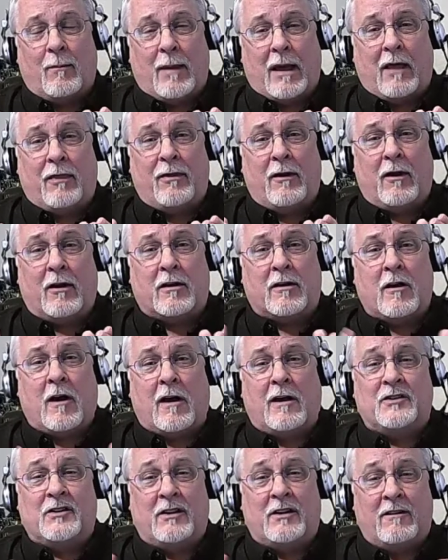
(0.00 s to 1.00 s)
about their
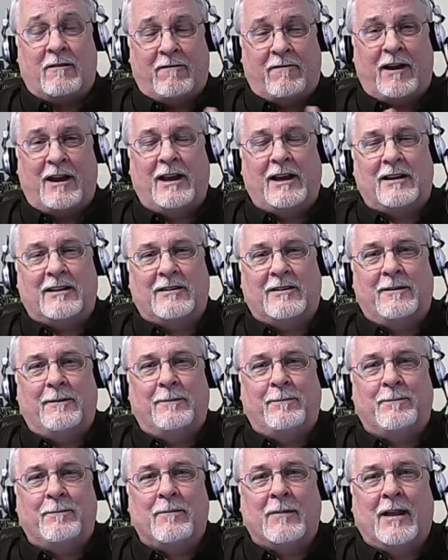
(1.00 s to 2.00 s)
cause and effect.
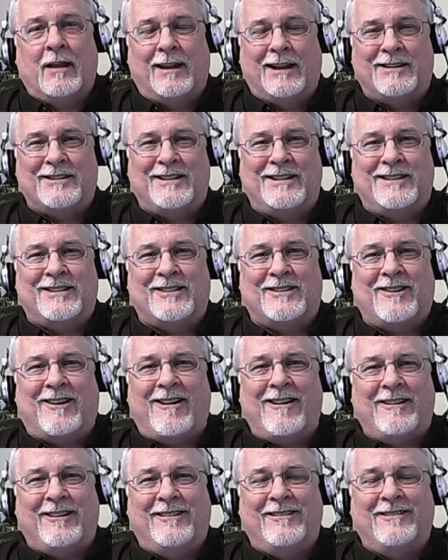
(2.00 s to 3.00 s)
Let's get
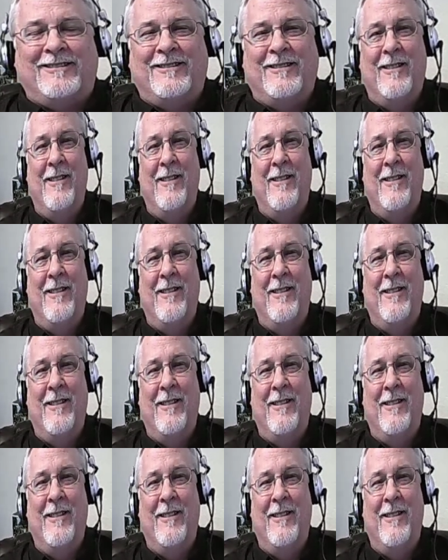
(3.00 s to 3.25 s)
started.